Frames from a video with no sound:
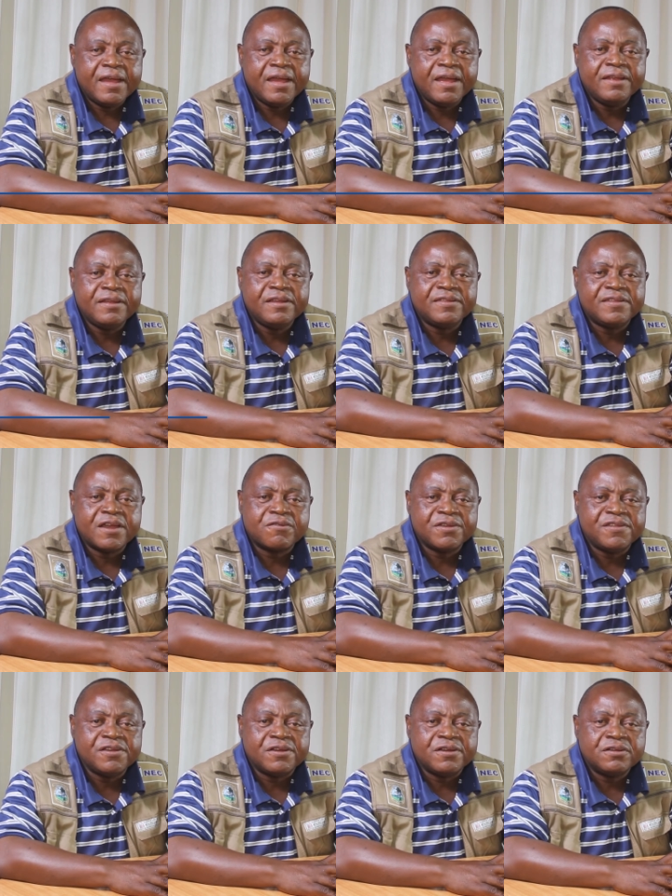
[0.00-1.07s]
and
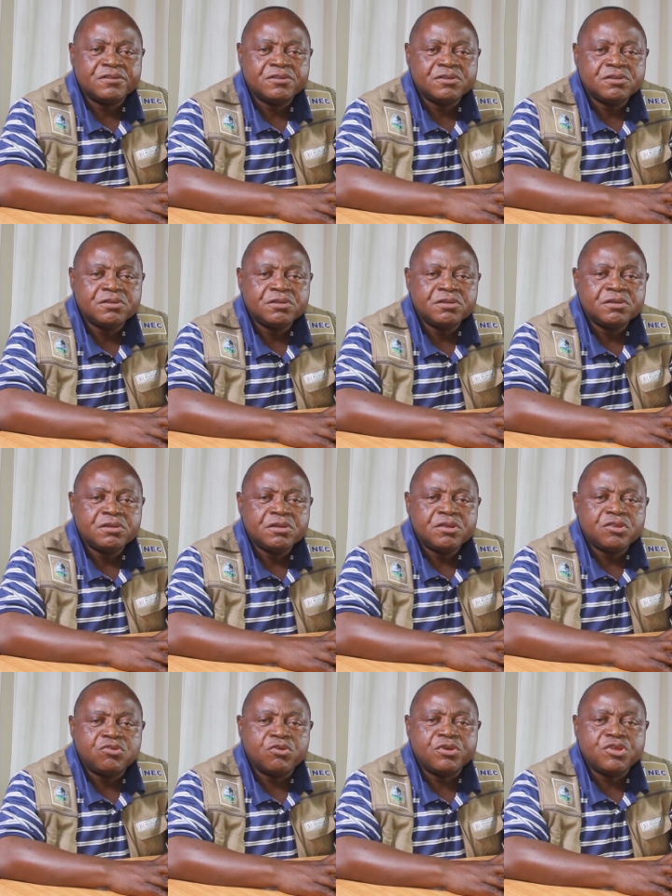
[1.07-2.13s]
integrity
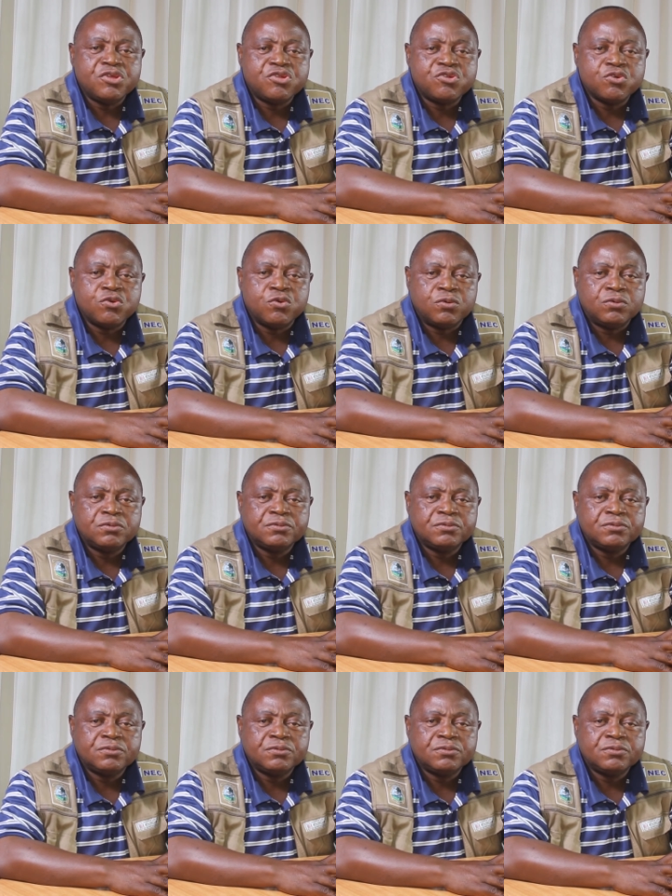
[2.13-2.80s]
to ensure